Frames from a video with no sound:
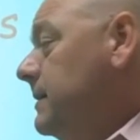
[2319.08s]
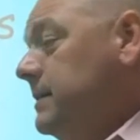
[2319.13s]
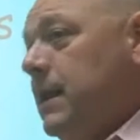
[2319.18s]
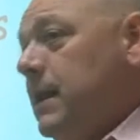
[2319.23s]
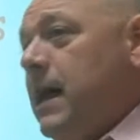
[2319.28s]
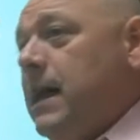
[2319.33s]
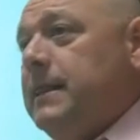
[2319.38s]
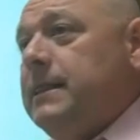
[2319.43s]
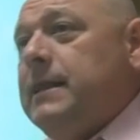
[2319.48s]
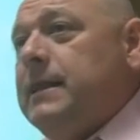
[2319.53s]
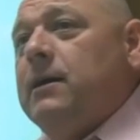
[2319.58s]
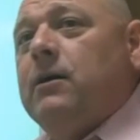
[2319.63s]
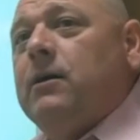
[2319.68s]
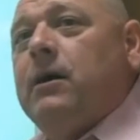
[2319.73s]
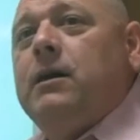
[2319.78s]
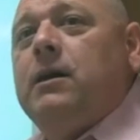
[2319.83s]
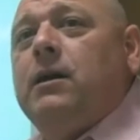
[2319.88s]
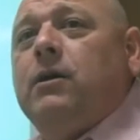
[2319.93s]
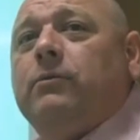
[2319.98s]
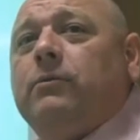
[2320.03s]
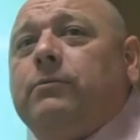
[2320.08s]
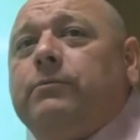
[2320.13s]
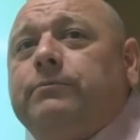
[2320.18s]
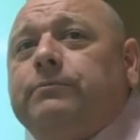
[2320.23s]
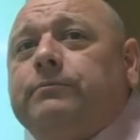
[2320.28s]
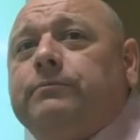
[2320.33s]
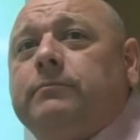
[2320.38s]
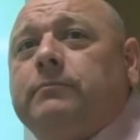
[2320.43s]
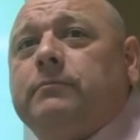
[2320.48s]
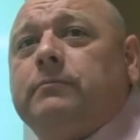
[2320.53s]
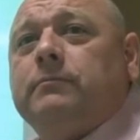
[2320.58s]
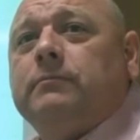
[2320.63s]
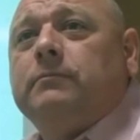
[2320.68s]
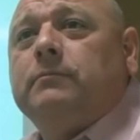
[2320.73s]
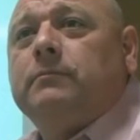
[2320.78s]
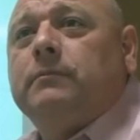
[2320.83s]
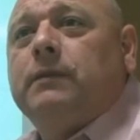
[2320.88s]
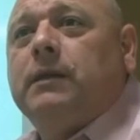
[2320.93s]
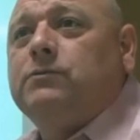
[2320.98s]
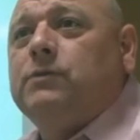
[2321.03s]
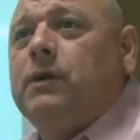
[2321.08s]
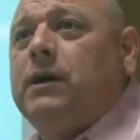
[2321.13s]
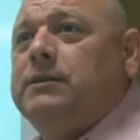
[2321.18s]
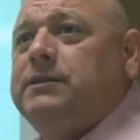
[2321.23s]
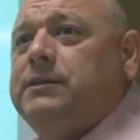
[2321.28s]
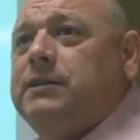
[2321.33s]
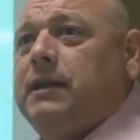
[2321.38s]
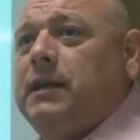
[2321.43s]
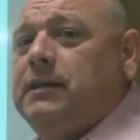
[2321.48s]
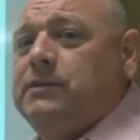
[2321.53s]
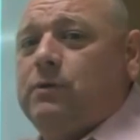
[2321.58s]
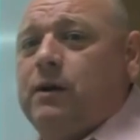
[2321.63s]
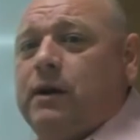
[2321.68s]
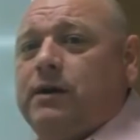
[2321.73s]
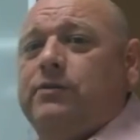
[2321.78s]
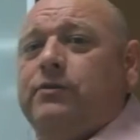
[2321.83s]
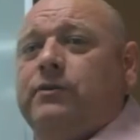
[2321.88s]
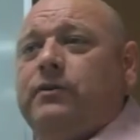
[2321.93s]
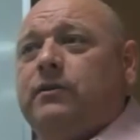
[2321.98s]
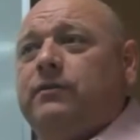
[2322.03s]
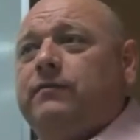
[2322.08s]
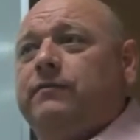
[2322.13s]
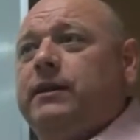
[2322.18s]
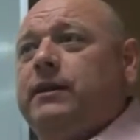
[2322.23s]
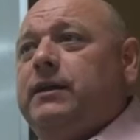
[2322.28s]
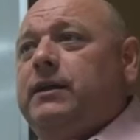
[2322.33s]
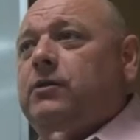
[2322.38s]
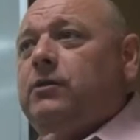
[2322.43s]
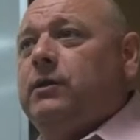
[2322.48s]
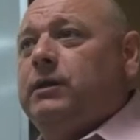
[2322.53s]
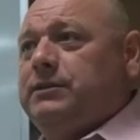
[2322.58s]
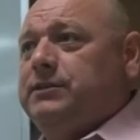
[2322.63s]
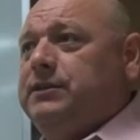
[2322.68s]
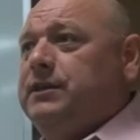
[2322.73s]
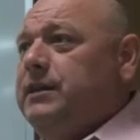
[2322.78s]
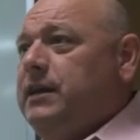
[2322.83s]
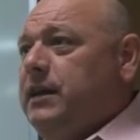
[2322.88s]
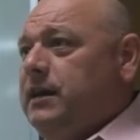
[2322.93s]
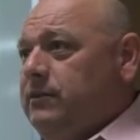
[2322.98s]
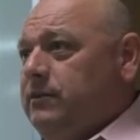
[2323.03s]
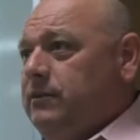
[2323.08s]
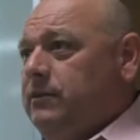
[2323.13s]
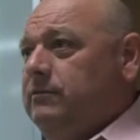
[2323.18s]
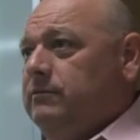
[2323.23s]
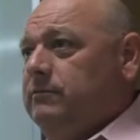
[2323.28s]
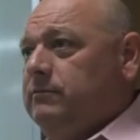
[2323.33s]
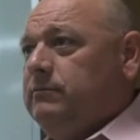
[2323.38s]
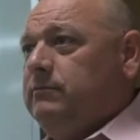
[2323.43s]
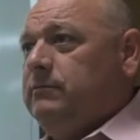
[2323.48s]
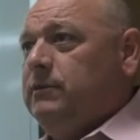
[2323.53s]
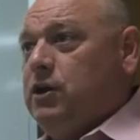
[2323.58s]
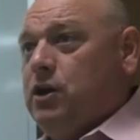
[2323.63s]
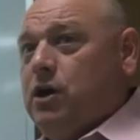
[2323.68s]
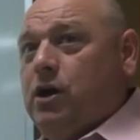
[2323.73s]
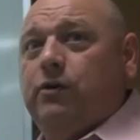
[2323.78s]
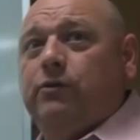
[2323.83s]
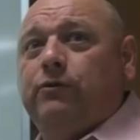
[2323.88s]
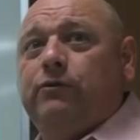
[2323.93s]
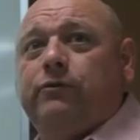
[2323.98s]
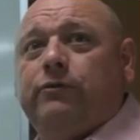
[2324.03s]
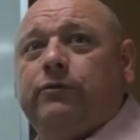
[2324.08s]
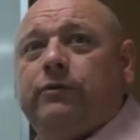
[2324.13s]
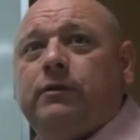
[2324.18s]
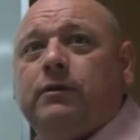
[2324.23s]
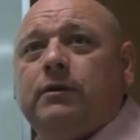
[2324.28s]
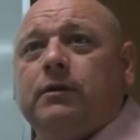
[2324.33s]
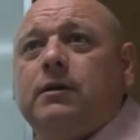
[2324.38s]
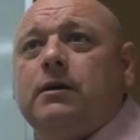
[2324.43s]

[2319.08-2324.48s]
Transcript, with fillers: there's a lot there, I know. That's why I send, that's why I do it on the video and I send out the, the notes.